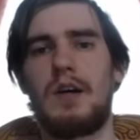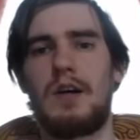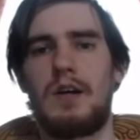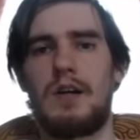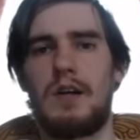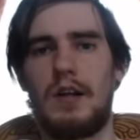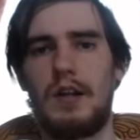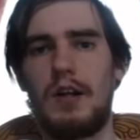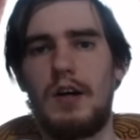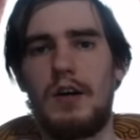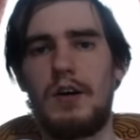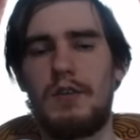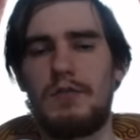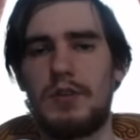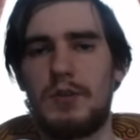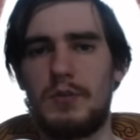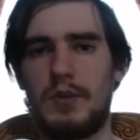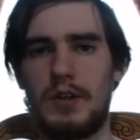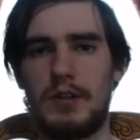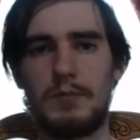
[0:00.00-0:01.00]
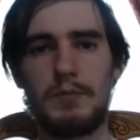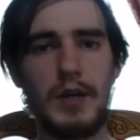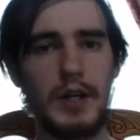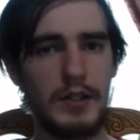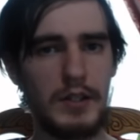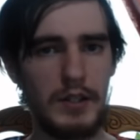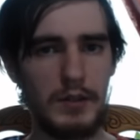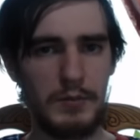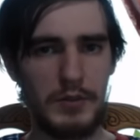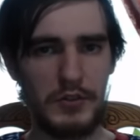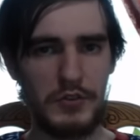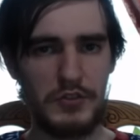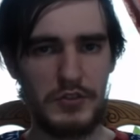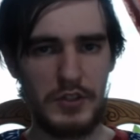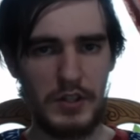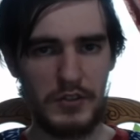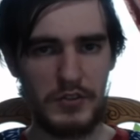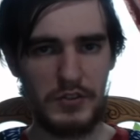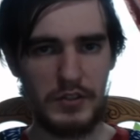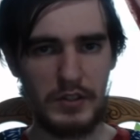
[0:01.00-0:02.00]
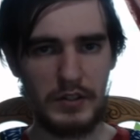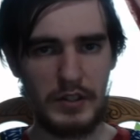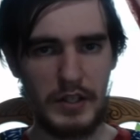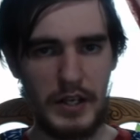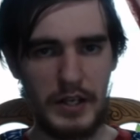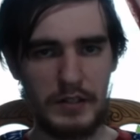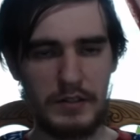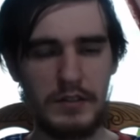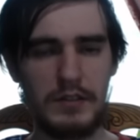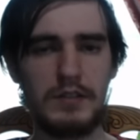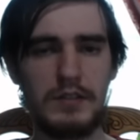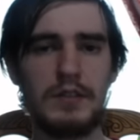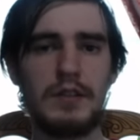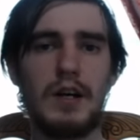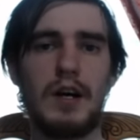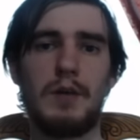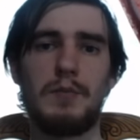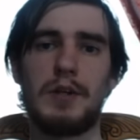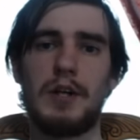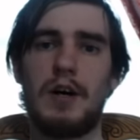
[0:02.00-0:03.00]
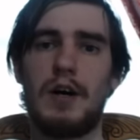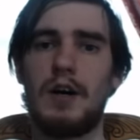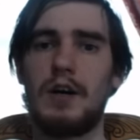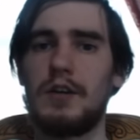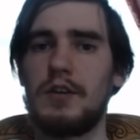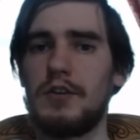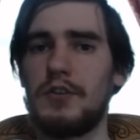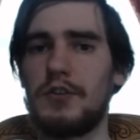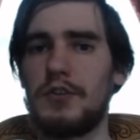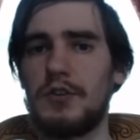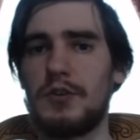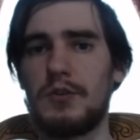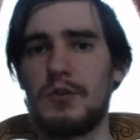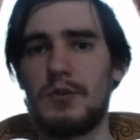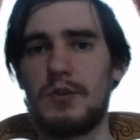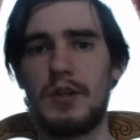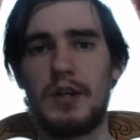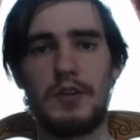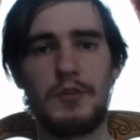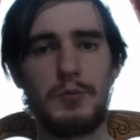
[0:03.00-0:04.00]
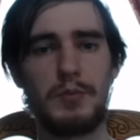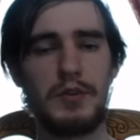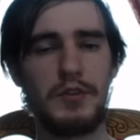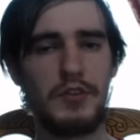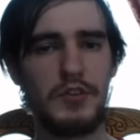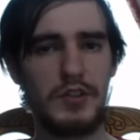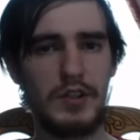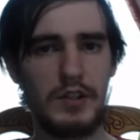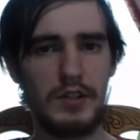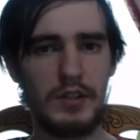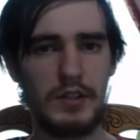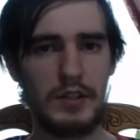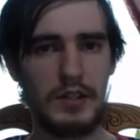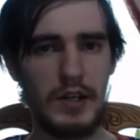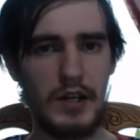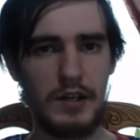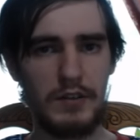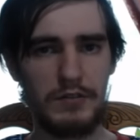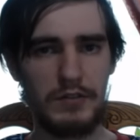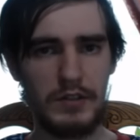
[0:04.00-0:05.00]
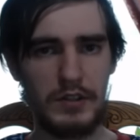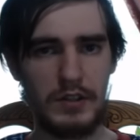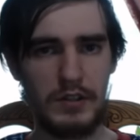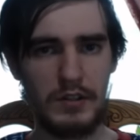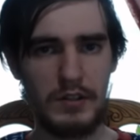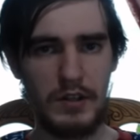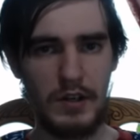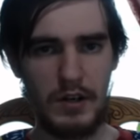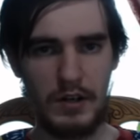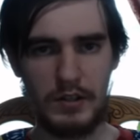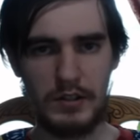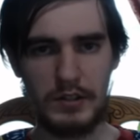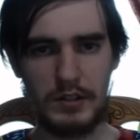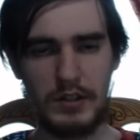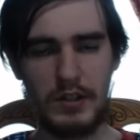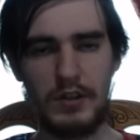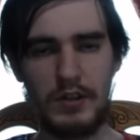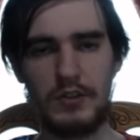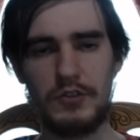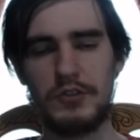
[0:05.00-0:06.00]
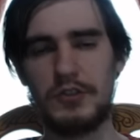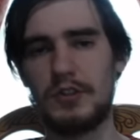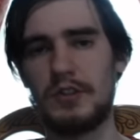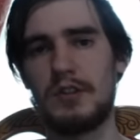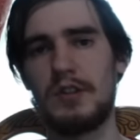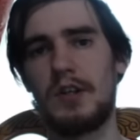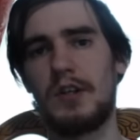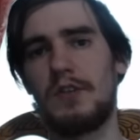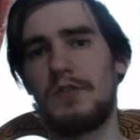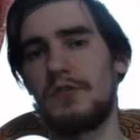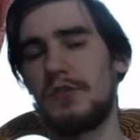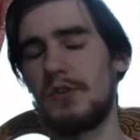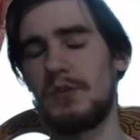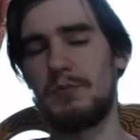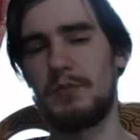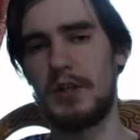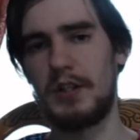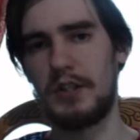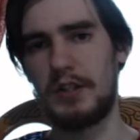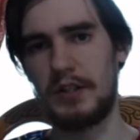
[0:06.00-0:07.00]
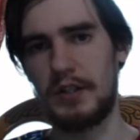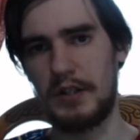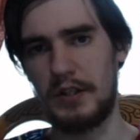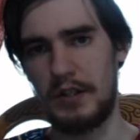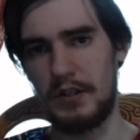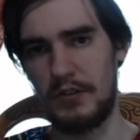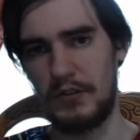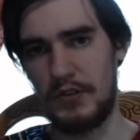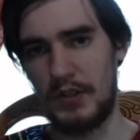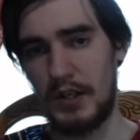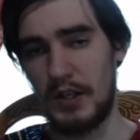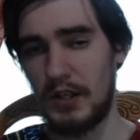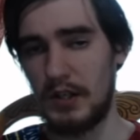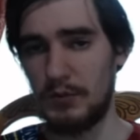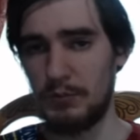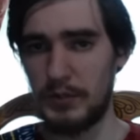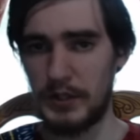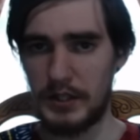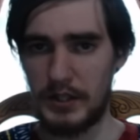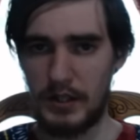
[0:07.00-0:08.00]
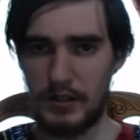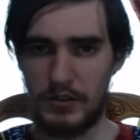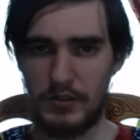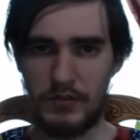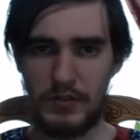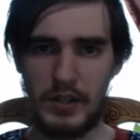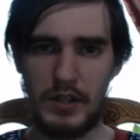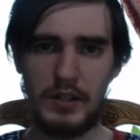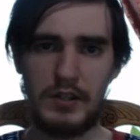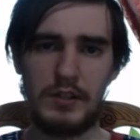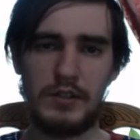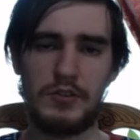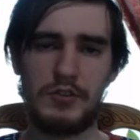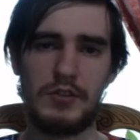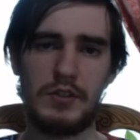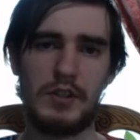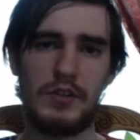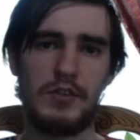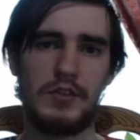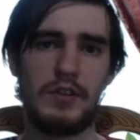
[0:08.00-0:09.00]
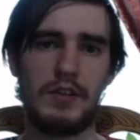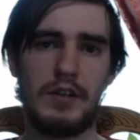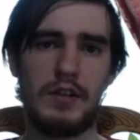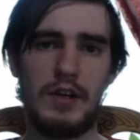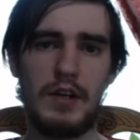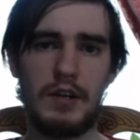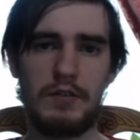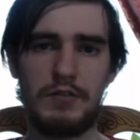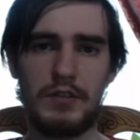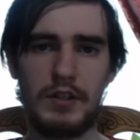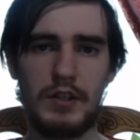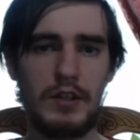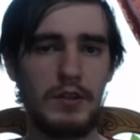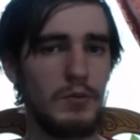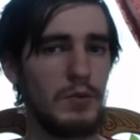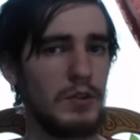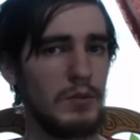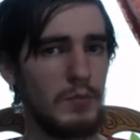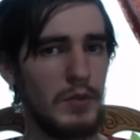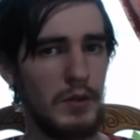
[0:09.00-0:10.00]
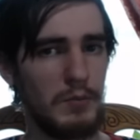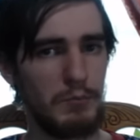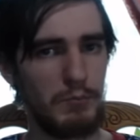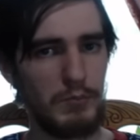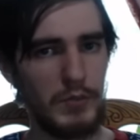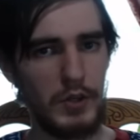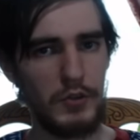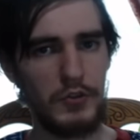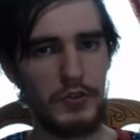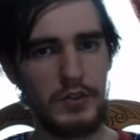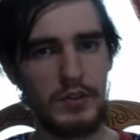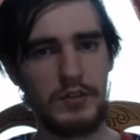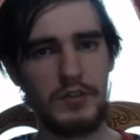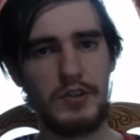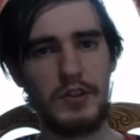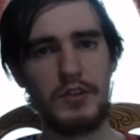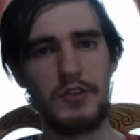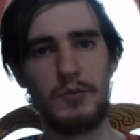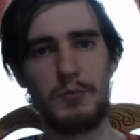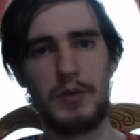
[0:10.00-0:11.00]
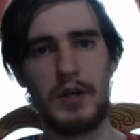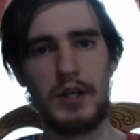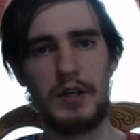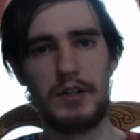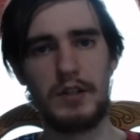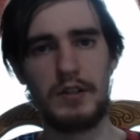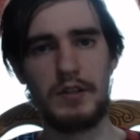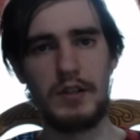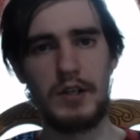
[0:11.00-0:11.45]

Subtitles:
Hello everyone, my name is Justin Gagnon. I'm an artist who has been studying African art and culture for many years, and because of that interest in Africa, one of my most anticipated